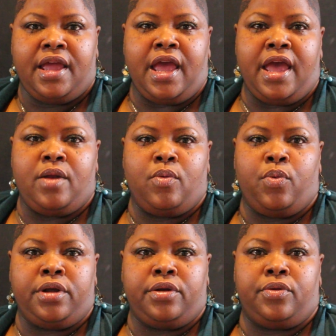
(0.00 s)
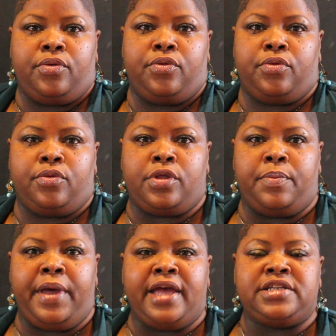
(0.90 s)
And what the
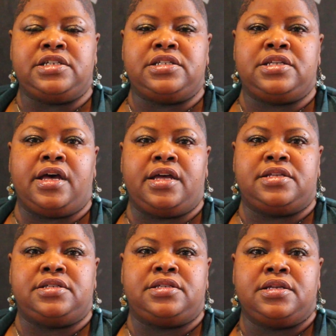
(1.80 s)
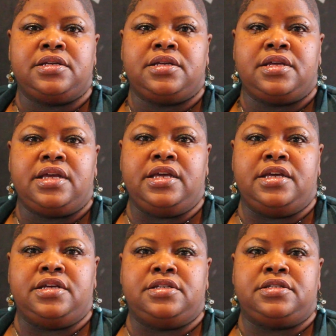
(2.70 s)
pageant does
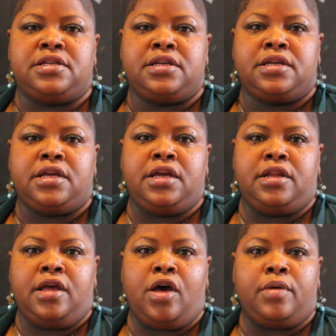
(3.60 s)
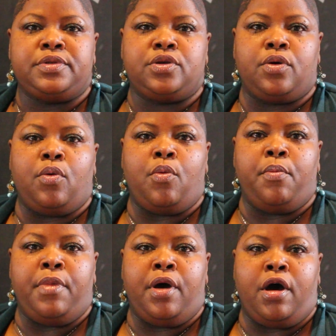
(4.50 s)
is it helps
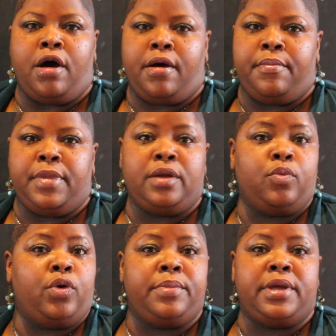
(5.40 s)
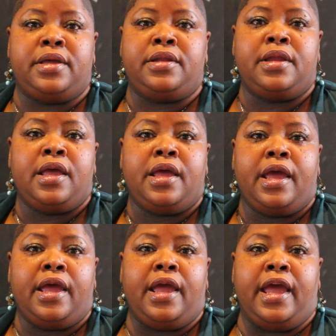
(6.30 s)
men, women,
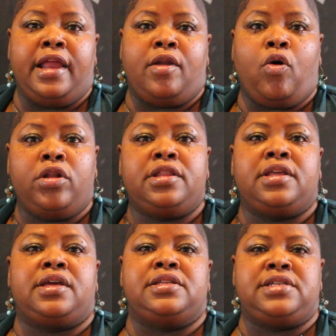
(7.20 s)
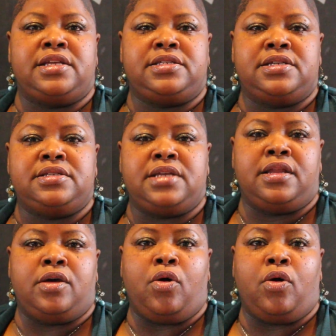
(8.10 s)
and all of the contestants and the